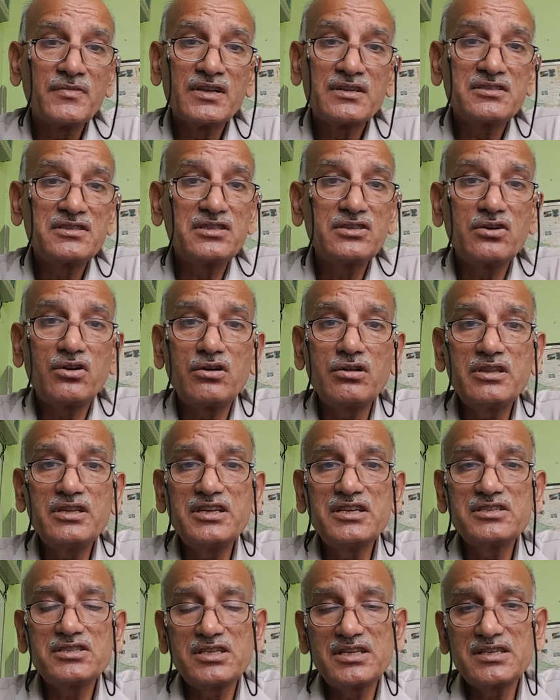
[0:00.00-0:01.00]
See, all
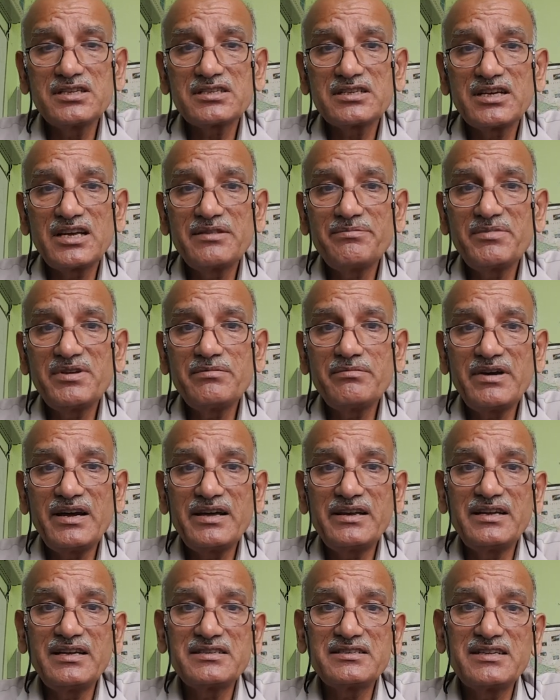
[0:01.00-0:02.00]
these things can be
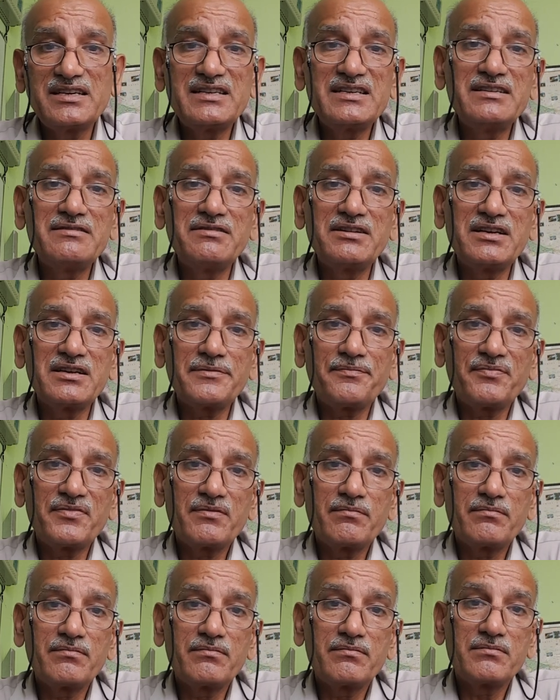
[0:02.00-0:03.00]
managed anywhere,
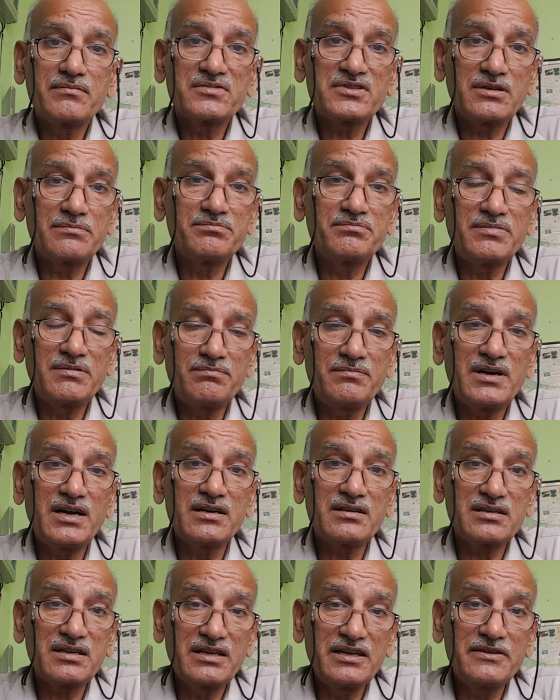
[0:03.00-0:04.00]

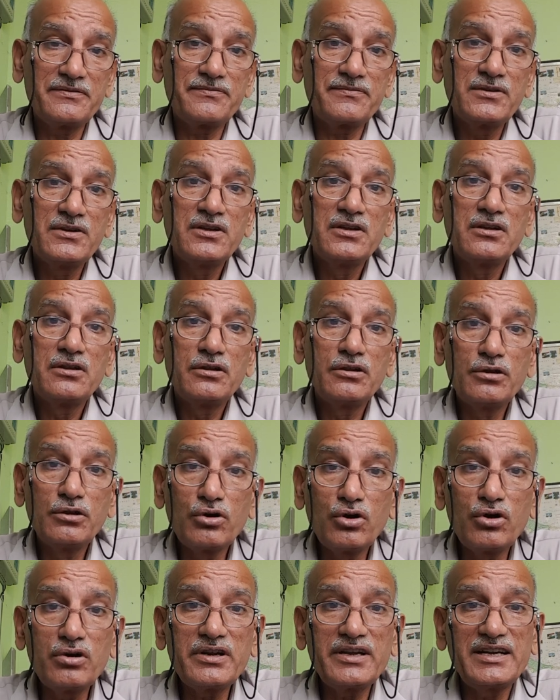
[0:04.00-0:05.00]
but if
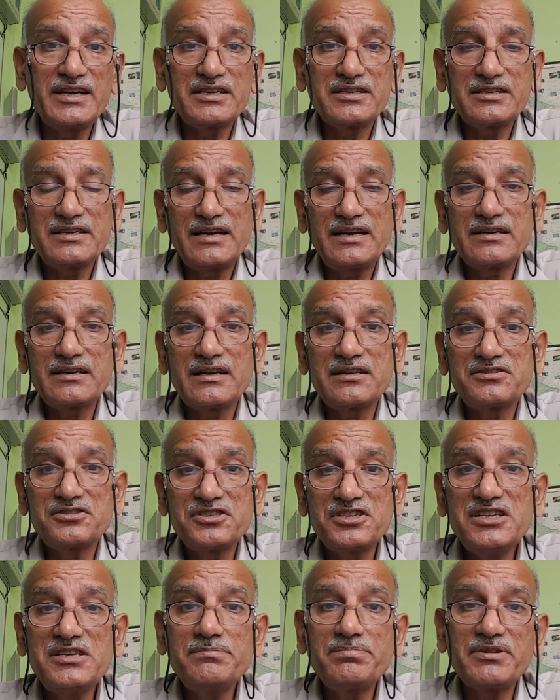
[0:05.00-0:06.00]
low rate, at a
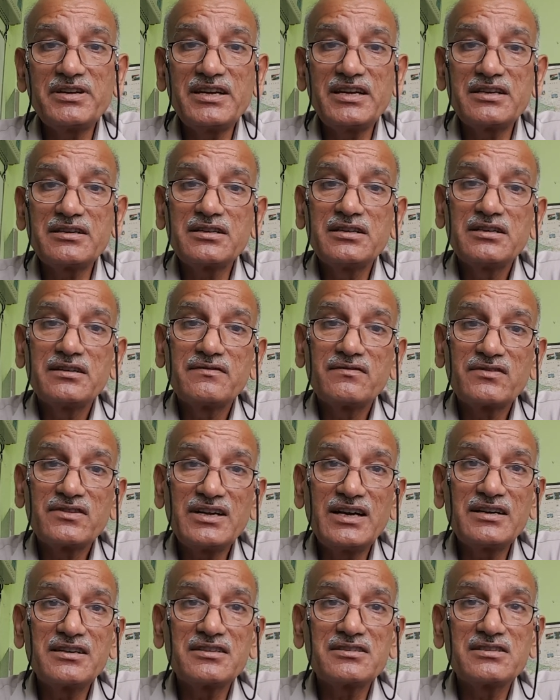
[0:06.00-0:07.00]
cheap rate,
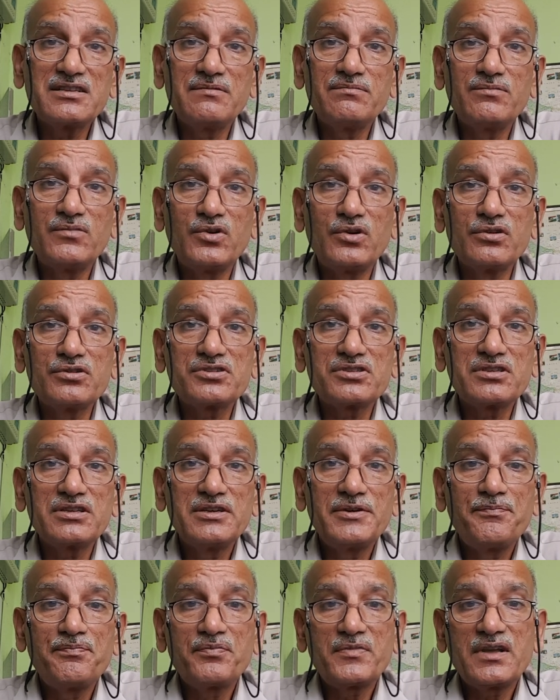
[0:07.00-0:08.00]
That is the most
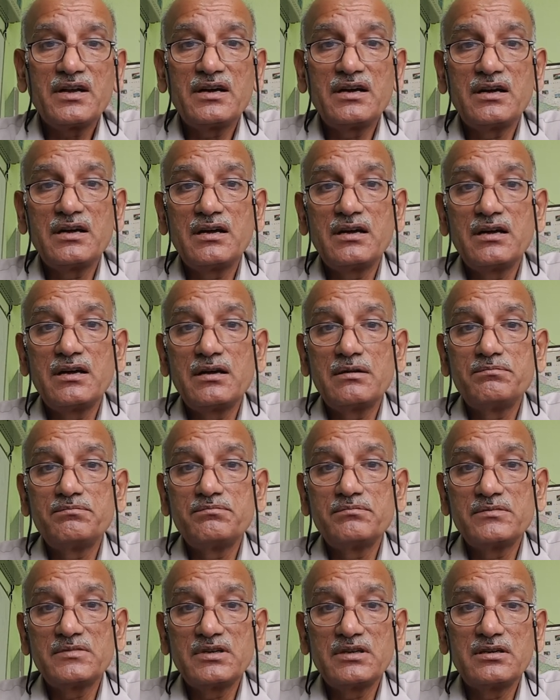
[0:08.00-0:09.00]

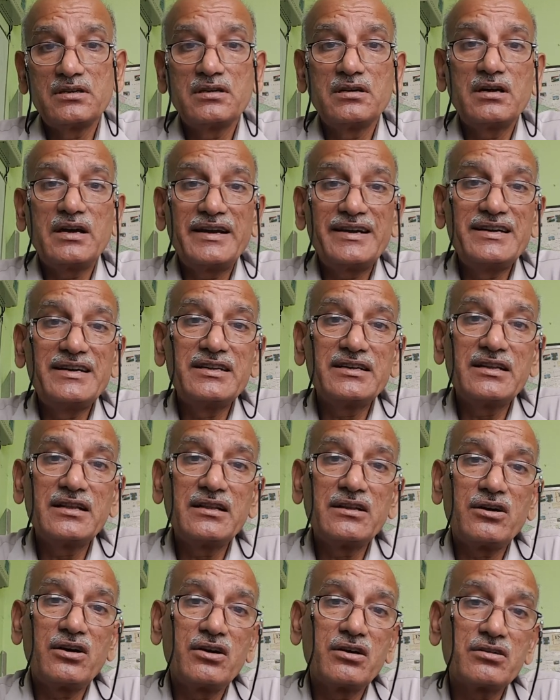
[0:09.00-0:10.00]

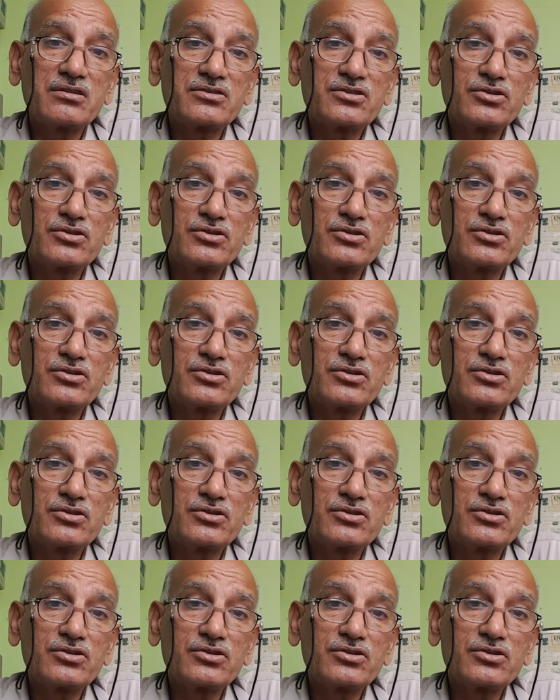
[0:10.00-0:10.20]
ideal or